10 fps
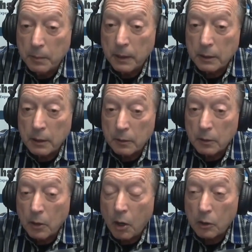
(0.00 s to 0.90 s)
but
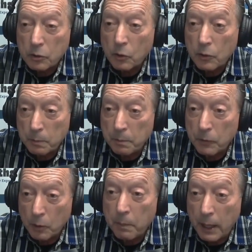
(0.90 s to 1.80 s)
they're,
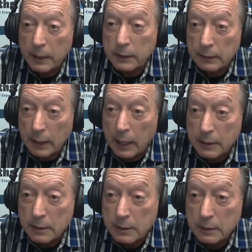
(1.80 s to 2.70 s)
they're buying
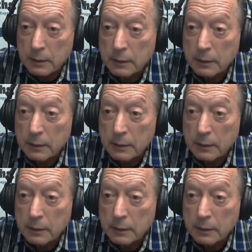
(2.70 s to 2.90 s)
less.